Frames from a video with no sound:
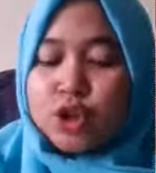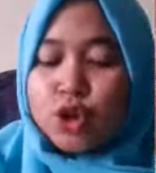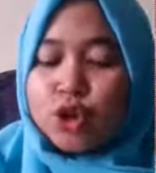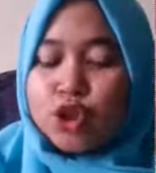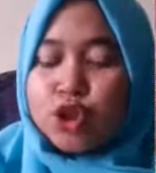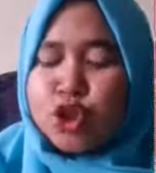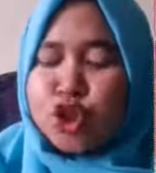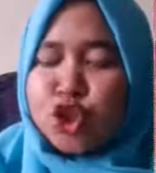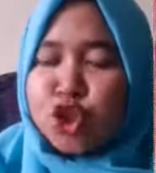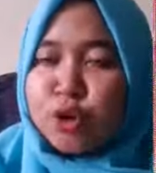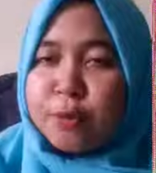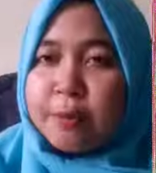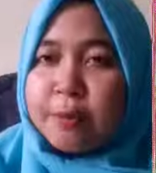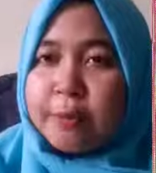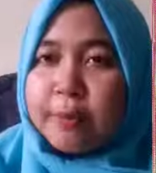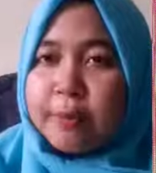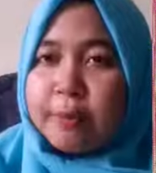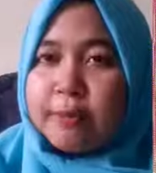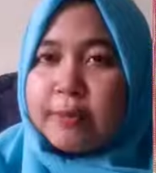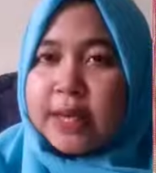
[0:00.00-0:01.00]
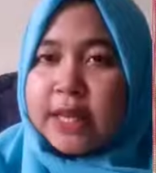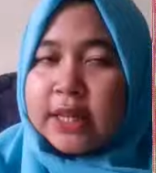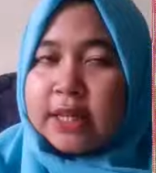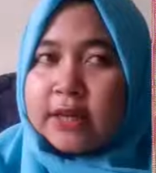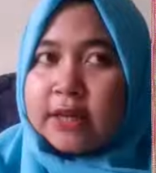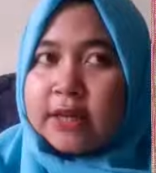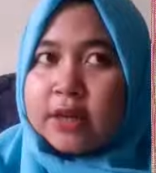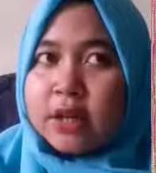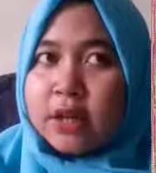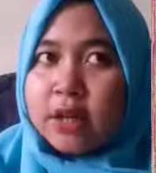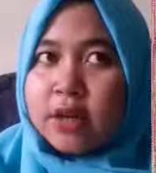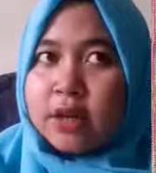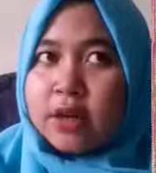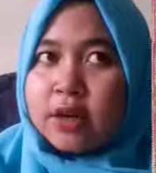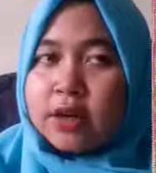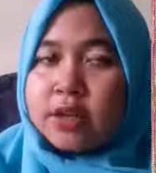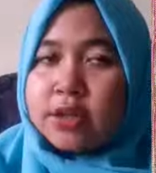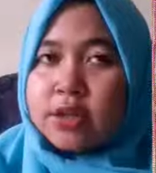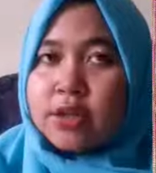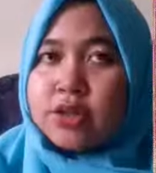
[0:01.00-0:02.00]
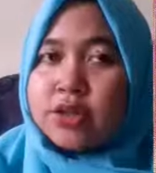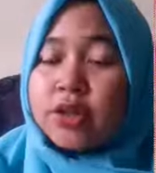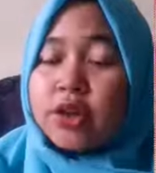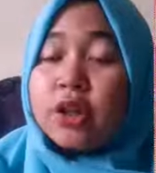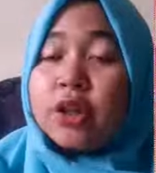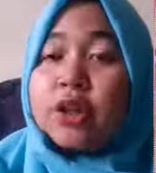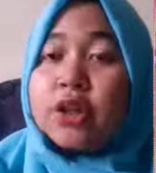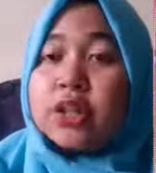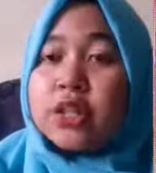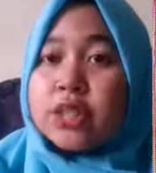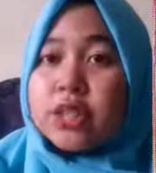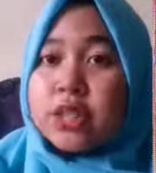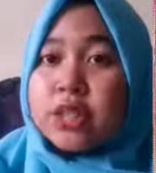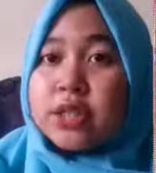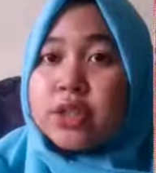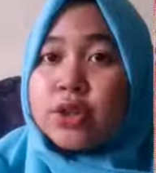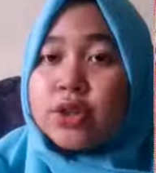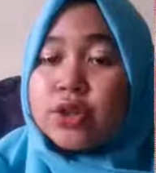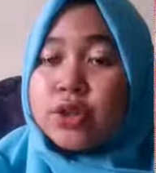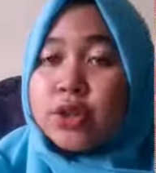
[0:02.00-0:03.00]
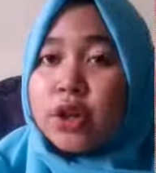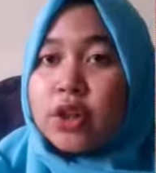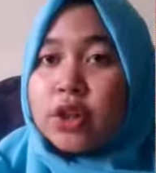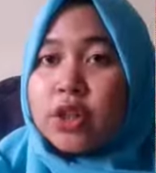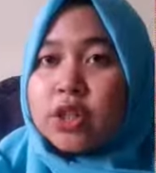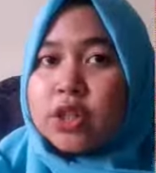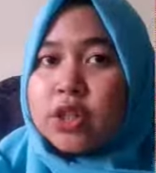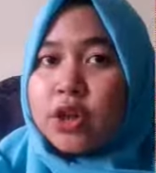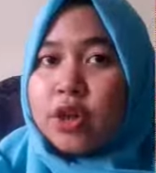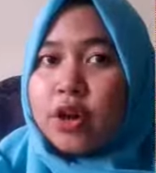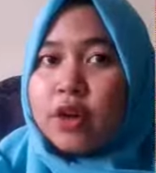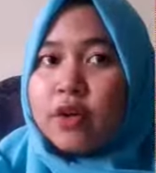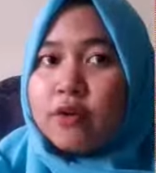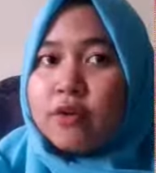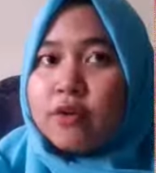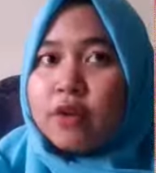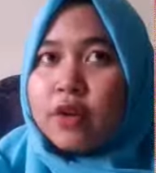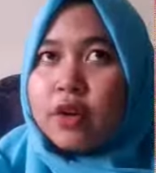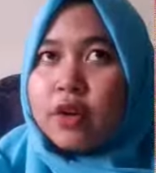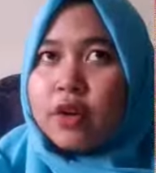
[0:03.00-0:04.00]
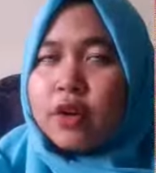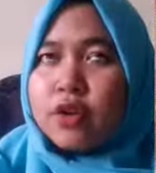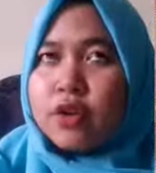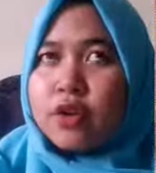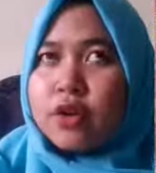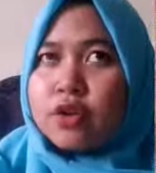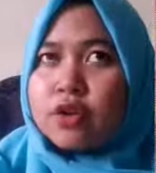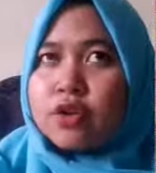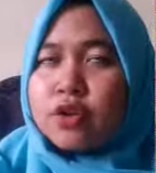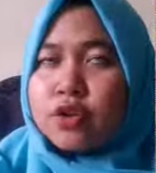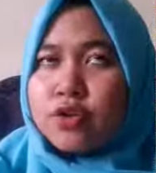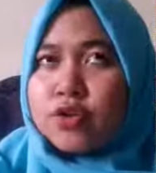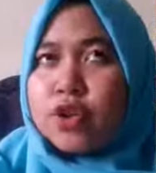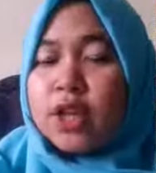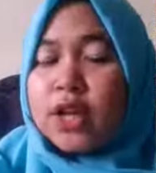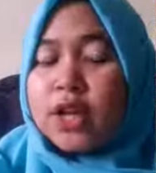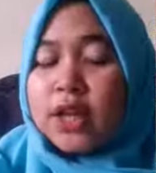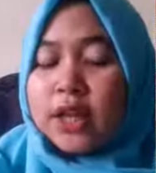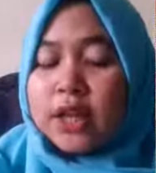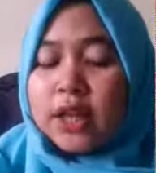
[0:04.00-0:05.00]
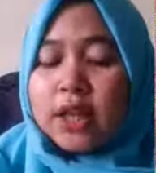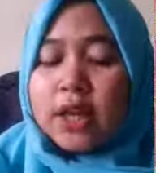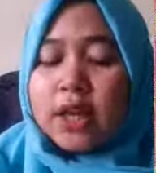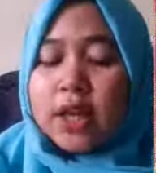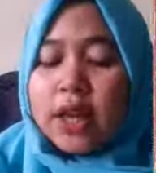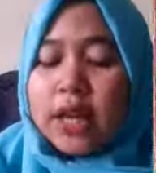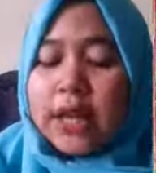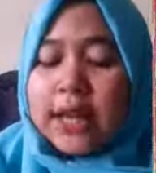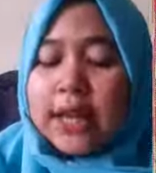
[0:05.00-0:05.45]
Socio mean sociology of social,